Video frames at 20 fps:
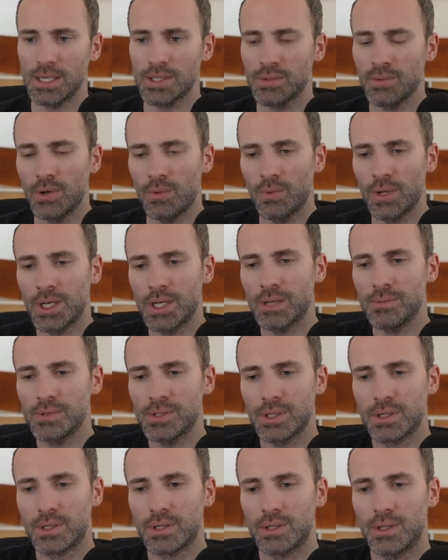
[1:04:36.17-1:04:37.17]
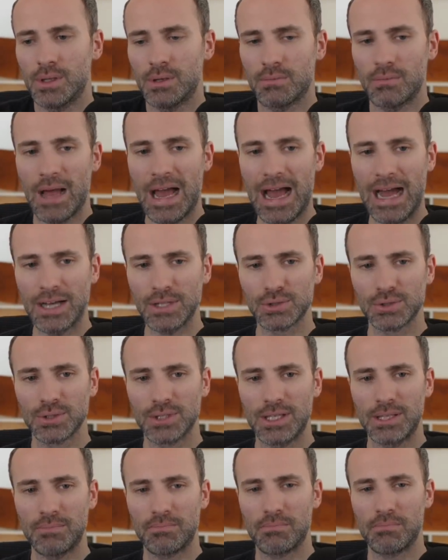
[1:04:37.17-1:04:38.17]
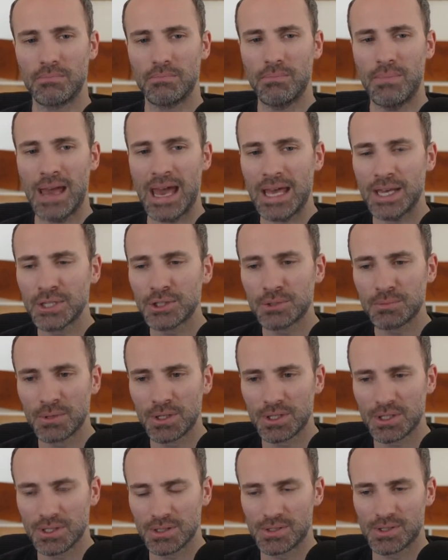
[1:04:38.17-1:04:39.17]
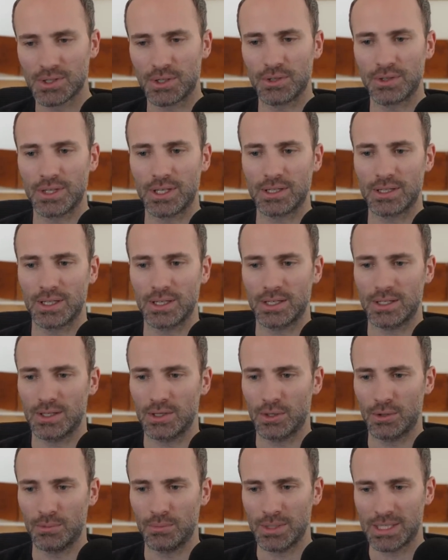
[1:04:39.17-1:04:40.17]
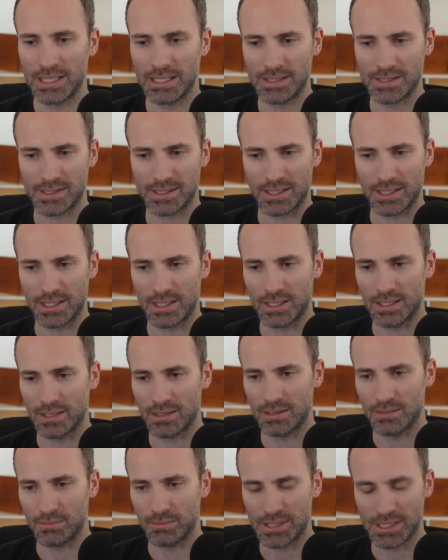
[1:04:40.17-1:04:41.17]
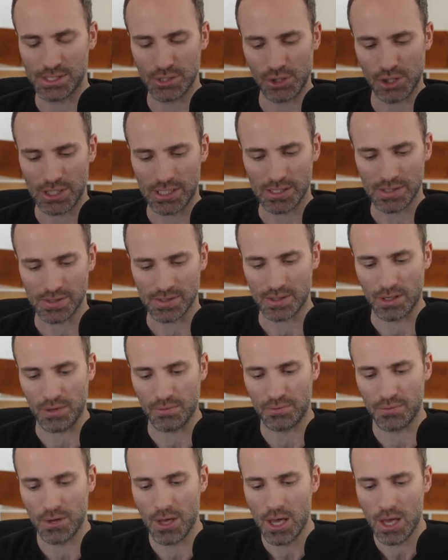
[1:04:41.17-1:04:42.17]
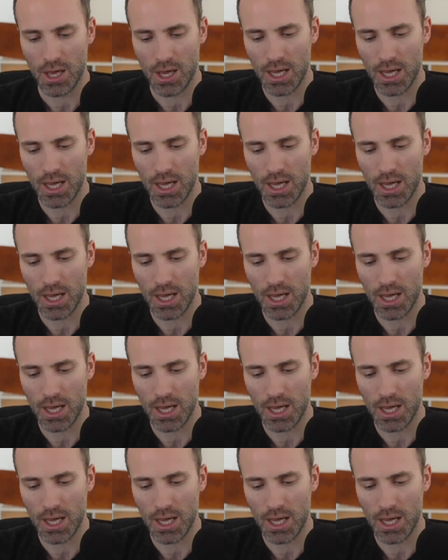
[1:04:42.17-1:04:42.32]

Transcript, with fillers: yeah, so when it comes to you know actually management consulting, like you know McKinsey and BCG and stuff,